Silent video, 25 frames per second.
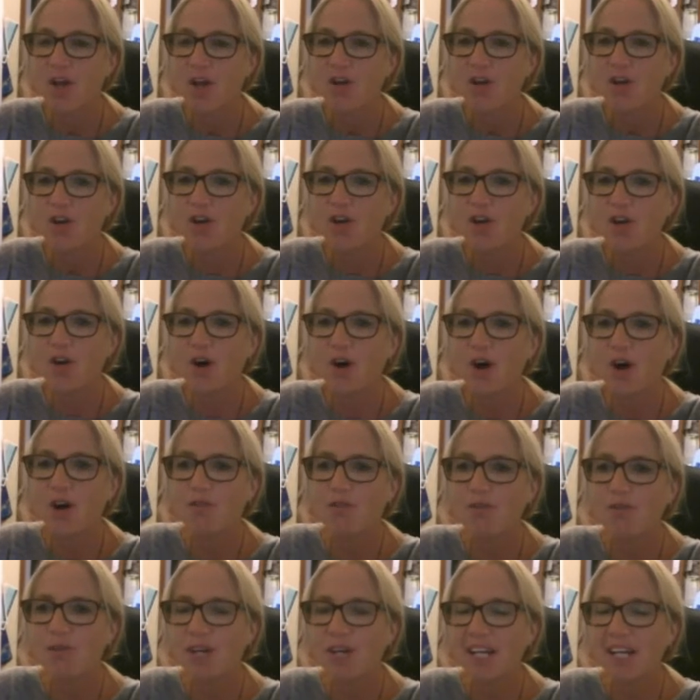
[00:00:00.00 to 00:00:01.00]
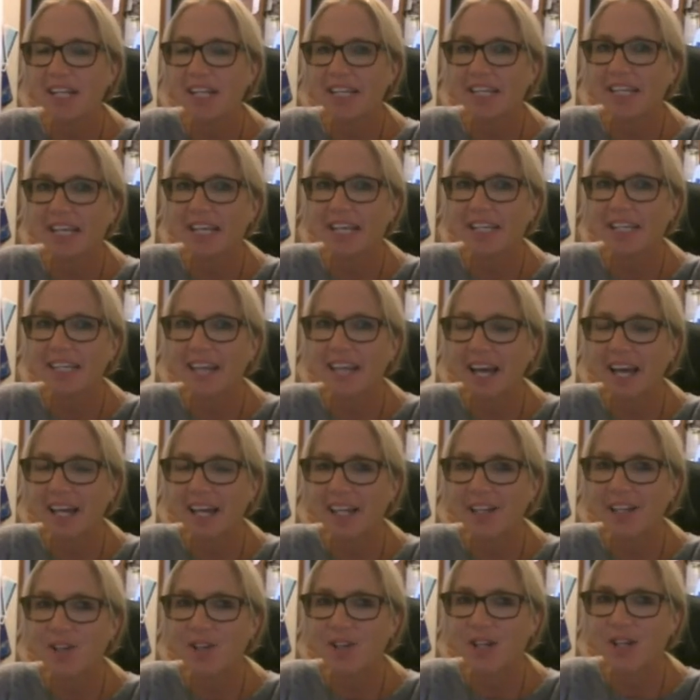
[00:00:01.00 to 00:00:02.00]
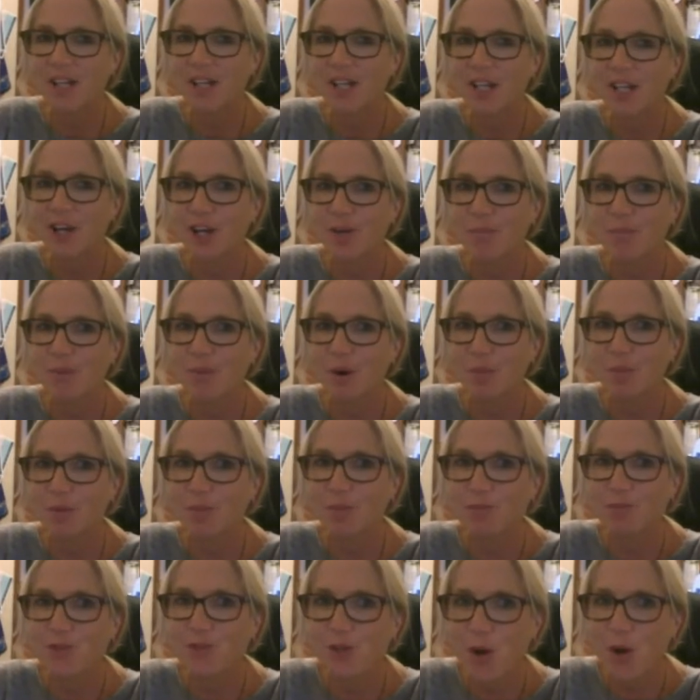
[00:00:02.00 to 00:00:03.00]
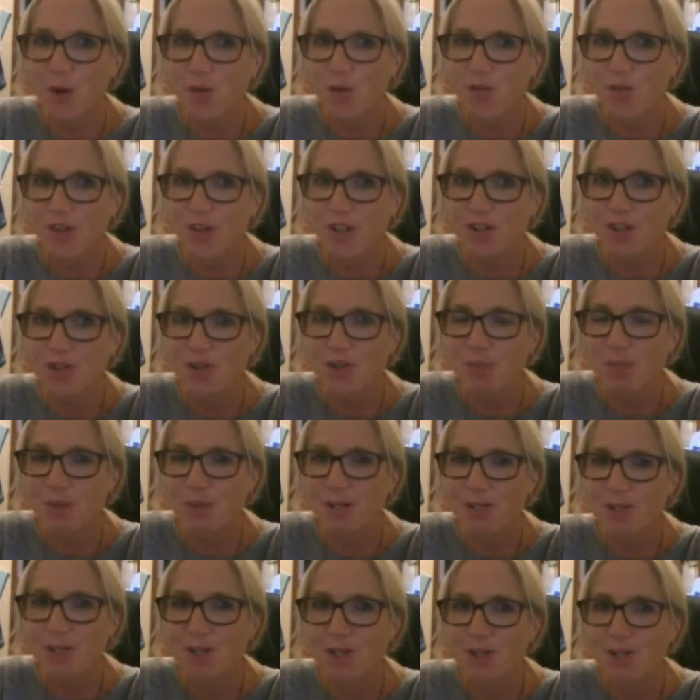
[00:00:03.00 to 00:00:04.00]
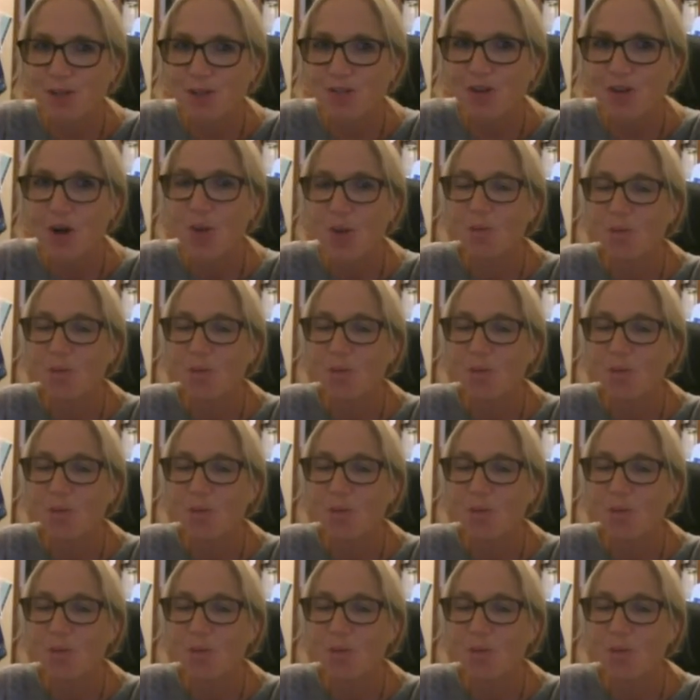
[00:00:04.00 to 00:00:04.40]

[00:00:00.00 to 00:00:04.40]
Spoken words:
not really engaging in problem solving to the best of